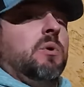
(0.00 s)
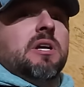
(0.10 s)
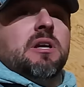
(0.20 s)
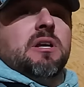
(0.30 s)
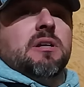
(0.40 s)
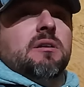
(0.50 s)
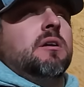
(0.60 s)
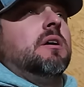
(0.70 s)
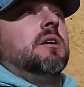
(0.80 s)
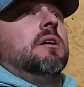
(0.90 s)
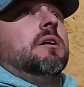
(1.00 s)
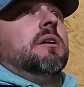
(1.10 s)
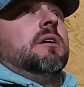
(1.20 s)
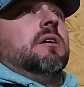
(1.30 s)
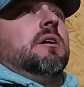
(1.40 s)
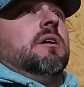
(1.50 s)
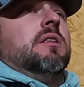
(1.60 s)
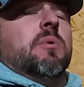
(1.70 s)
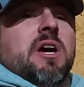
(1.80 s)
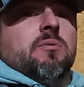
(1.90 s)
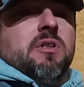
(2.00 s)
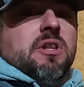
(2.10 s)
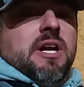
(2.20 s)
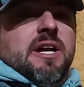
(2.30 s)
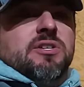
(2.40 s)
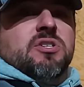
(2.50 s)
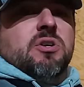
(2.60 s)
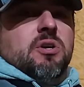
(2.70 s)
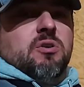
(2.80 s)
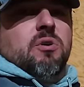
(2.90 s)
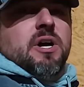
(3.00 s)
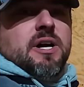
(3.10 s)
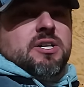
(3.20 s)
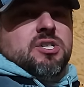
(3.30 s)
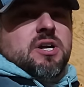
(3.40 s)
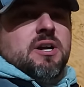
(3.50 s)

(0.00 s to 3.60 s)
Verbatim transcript: we can then we got to run the lines to the garage